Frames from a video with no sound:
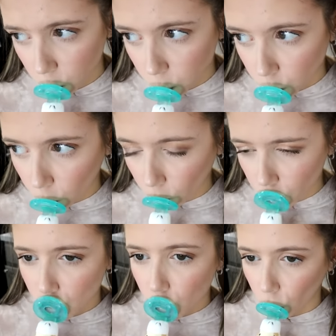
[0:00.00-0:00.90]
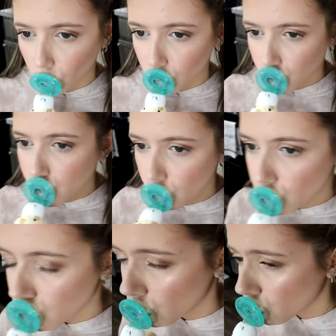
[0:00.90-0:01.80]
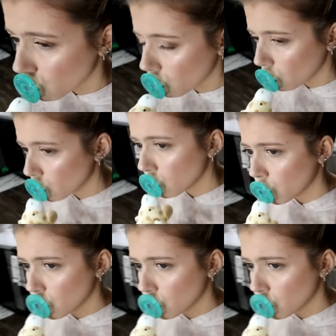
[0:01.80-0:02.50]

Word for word: Nummy? Yeah? All right, so I have an idea,